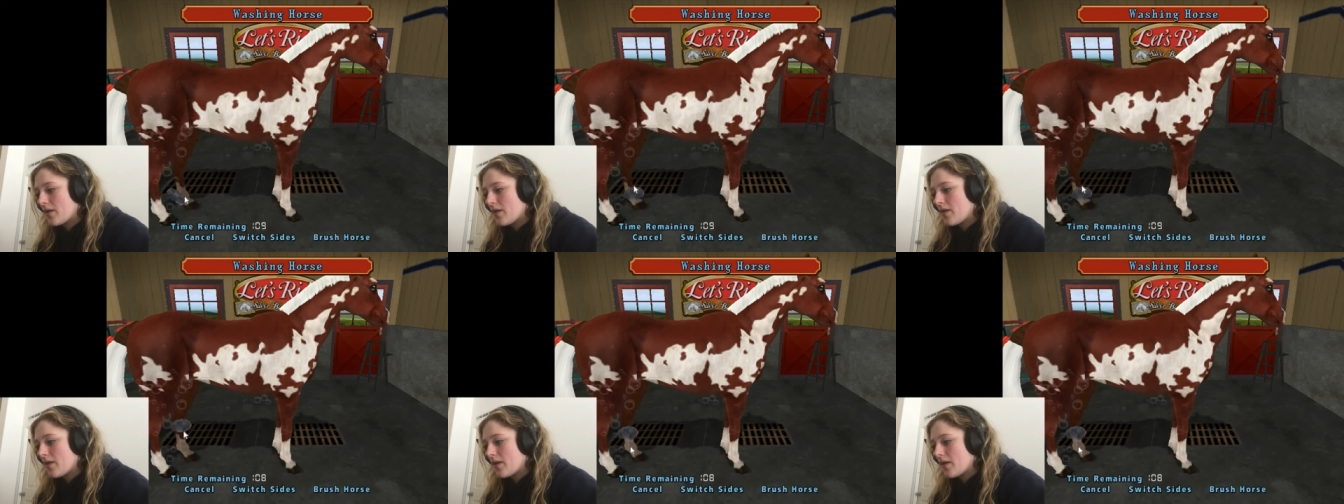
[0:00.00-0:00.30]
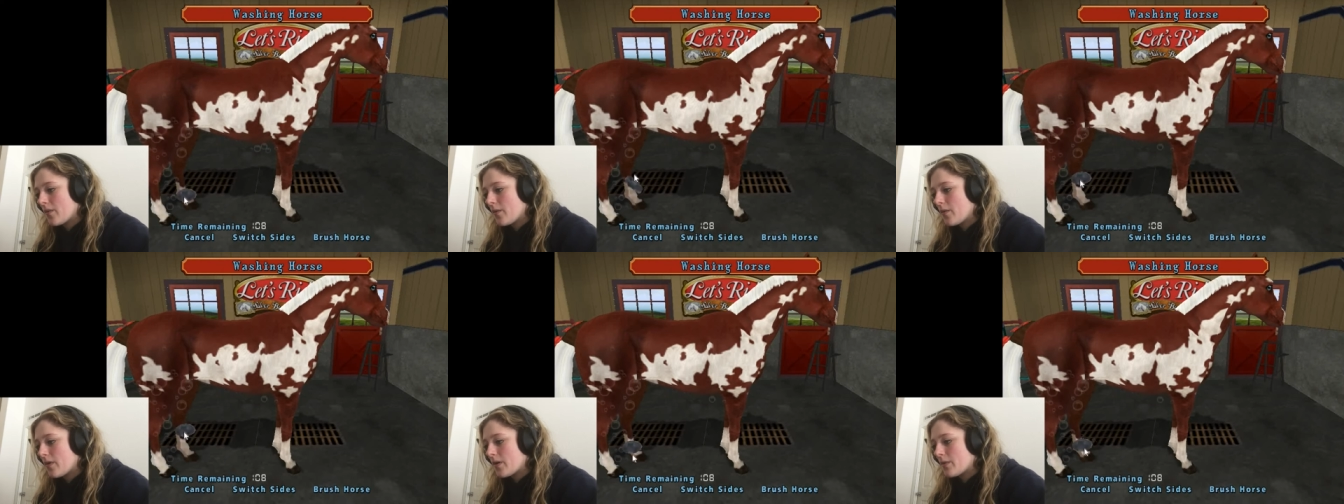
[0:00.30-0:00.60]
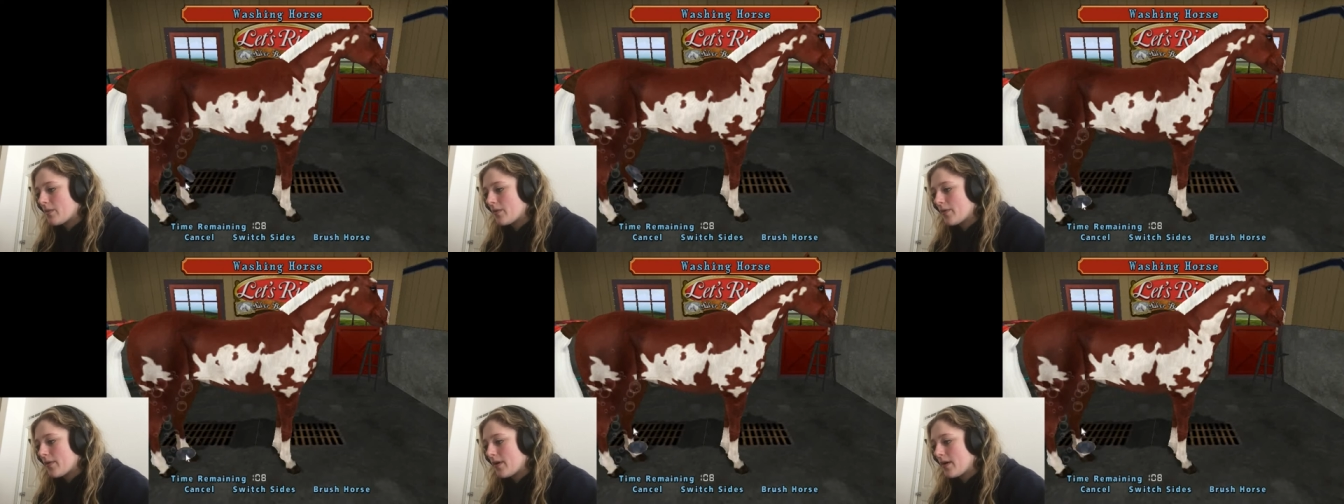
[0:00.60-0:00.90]
I think I
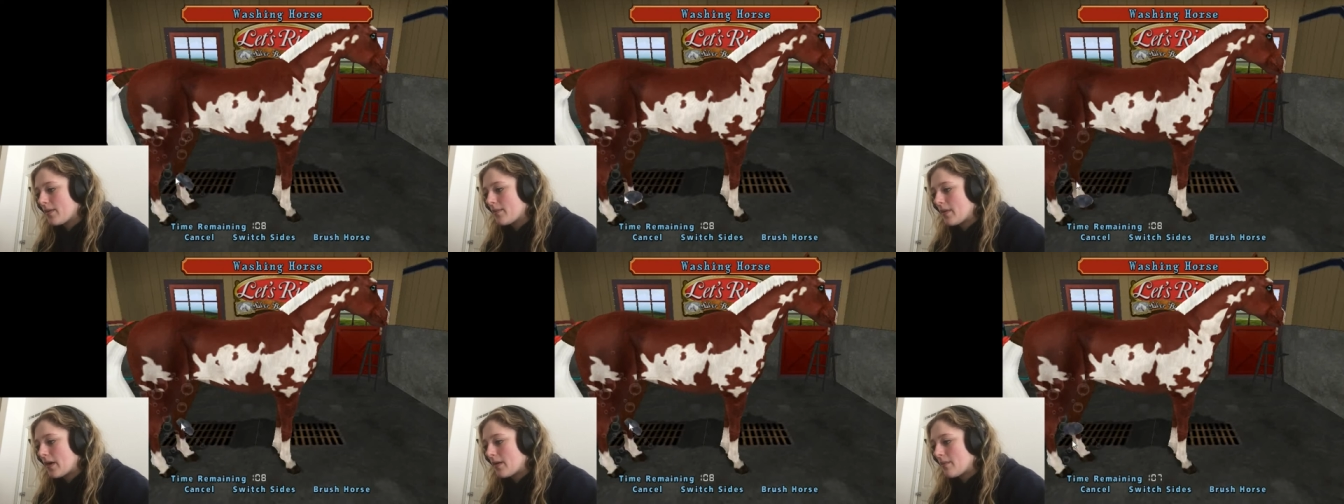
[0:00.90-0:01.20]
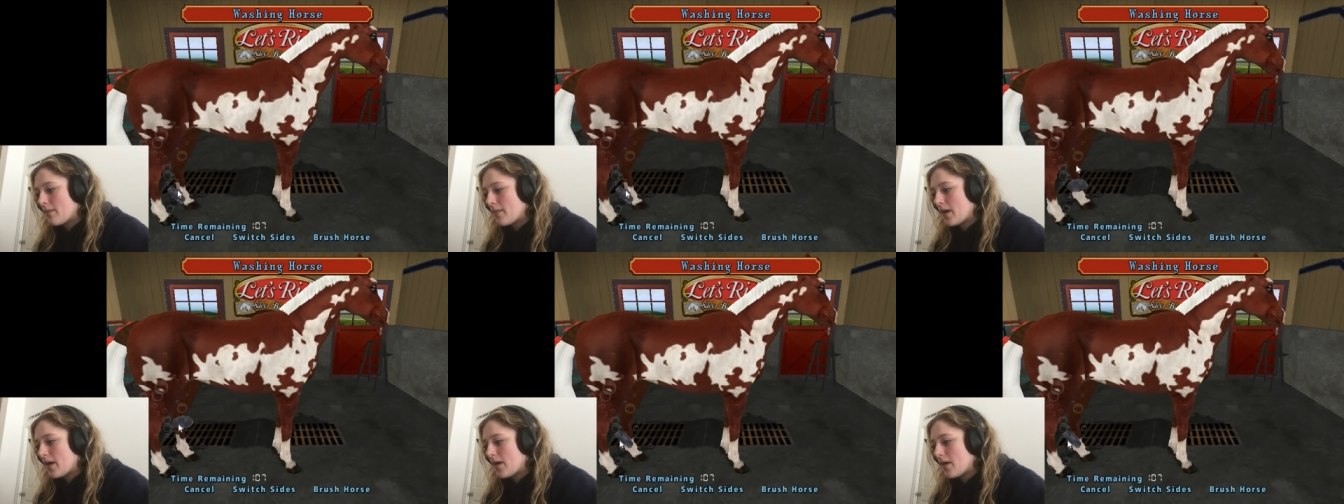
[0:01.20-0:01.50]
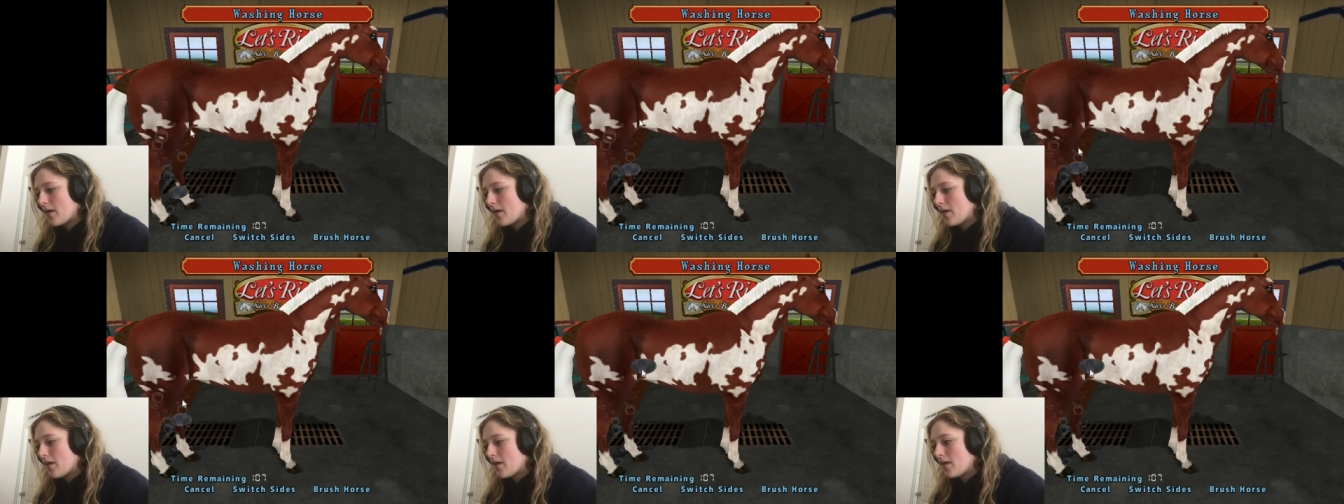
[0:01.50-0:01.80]
want to breed my
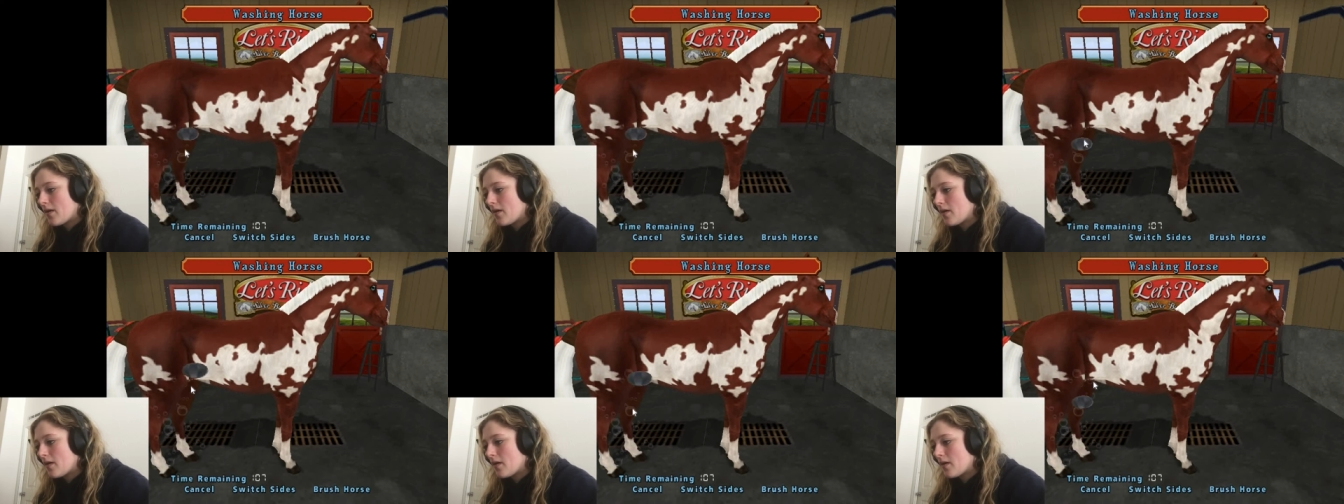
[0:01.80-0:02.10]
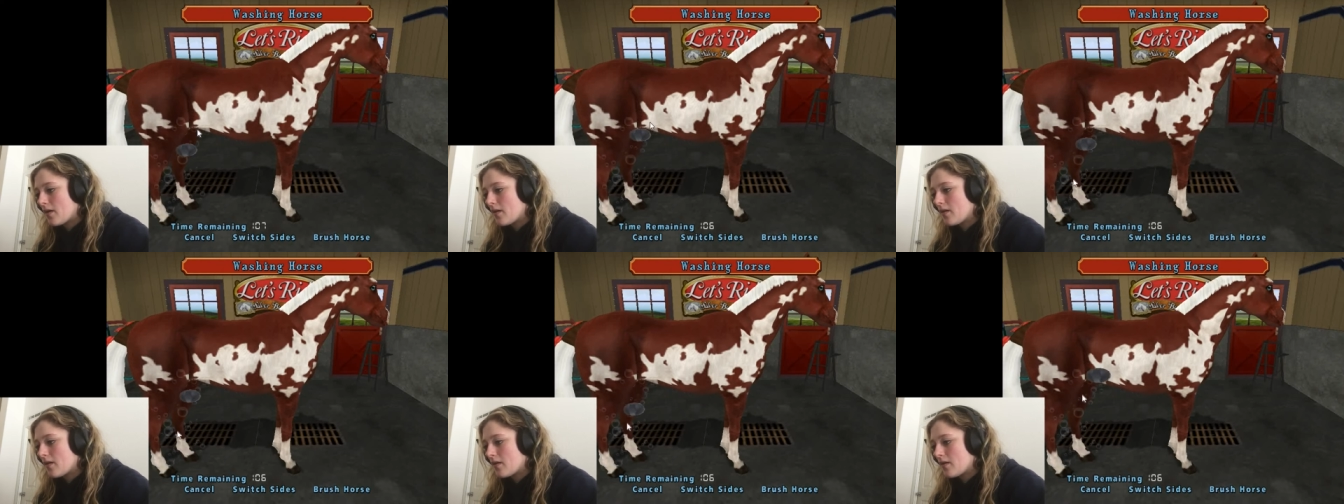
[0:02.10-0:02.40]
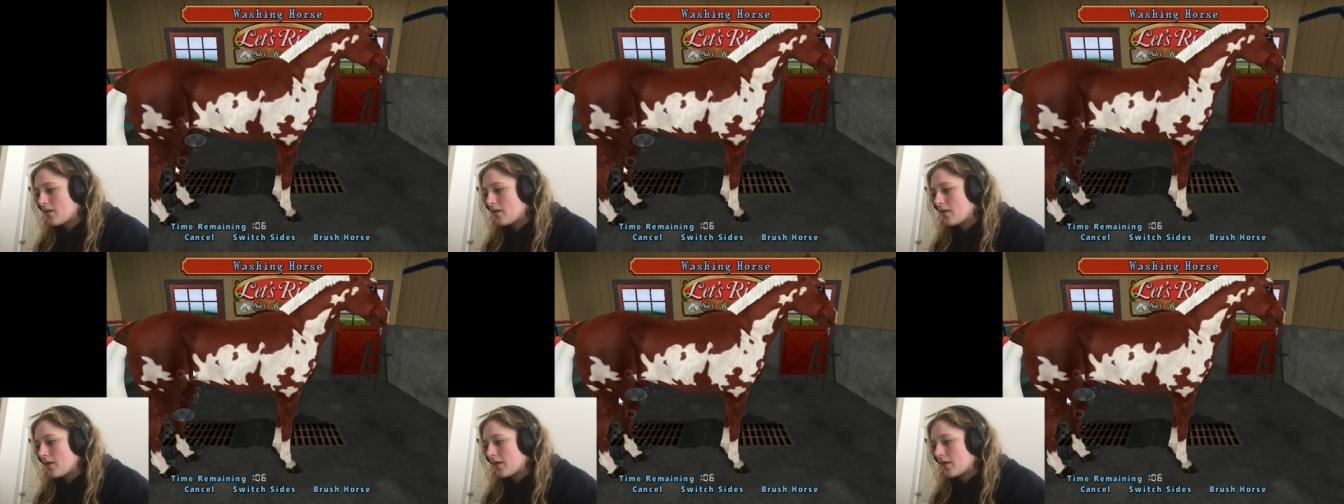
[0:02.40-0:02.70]
mare
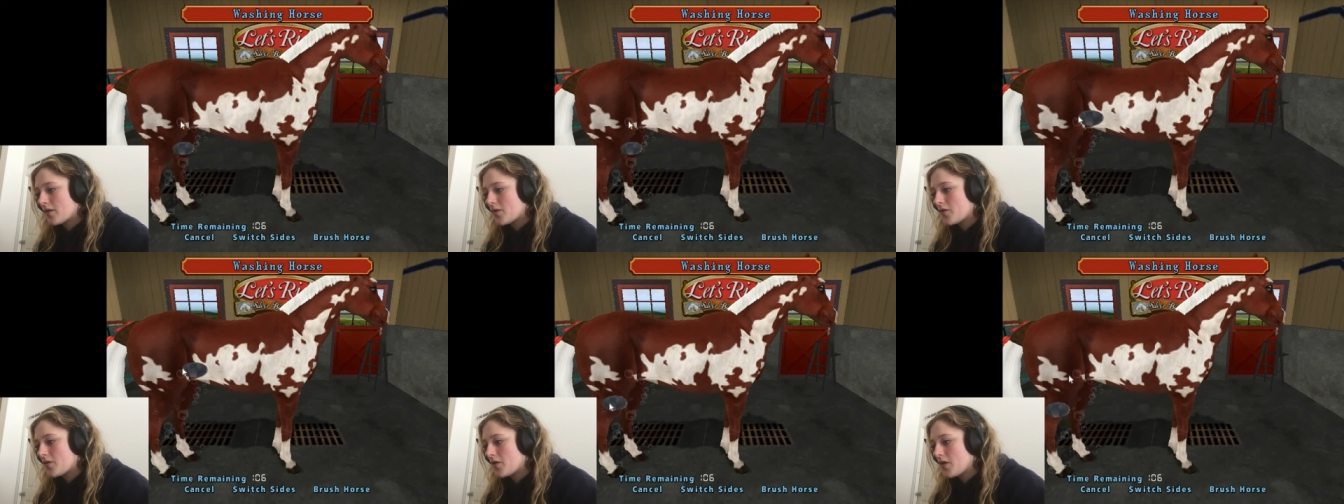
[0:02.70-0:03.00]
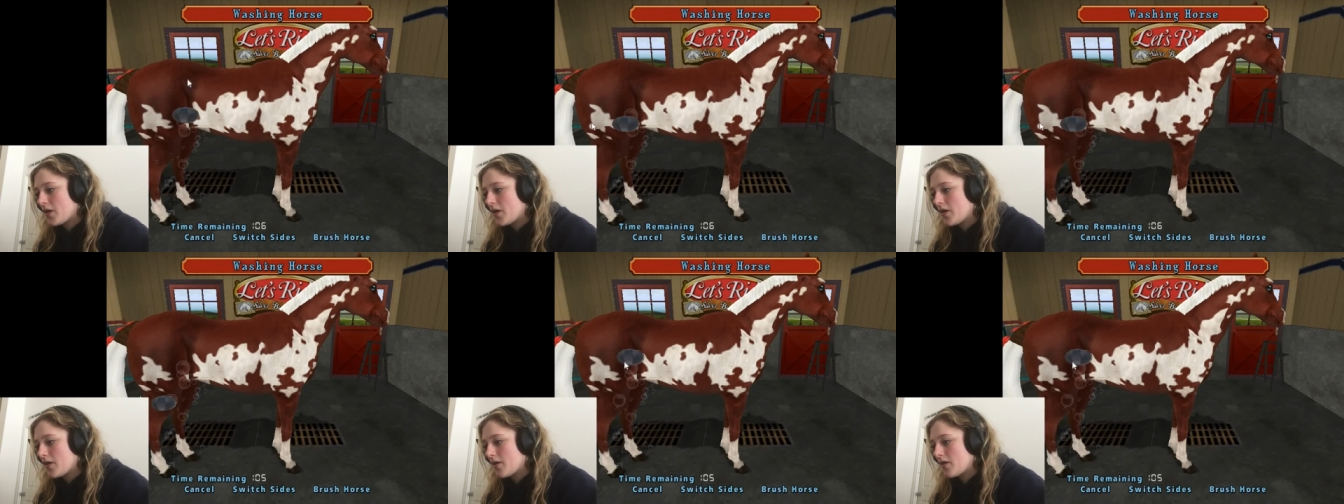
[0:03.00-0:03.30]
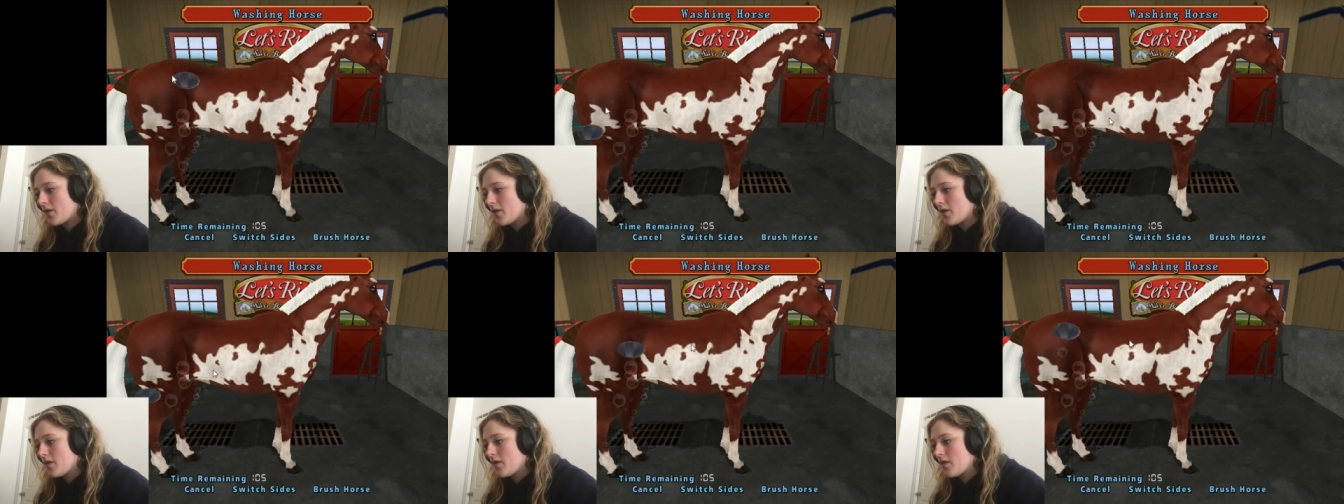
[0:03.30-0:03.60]
next
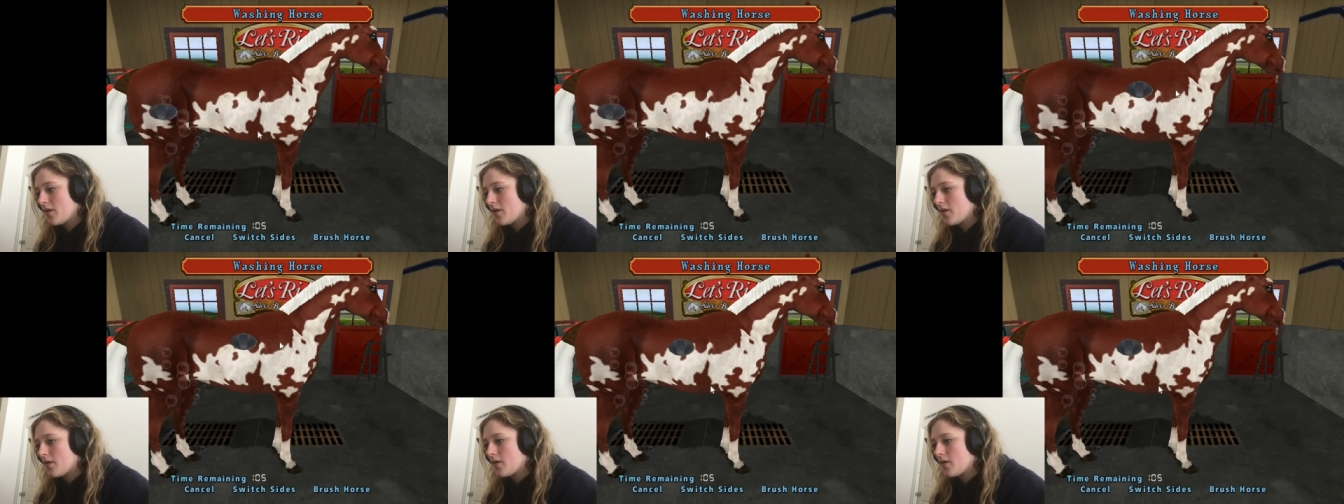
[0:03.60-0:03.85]
year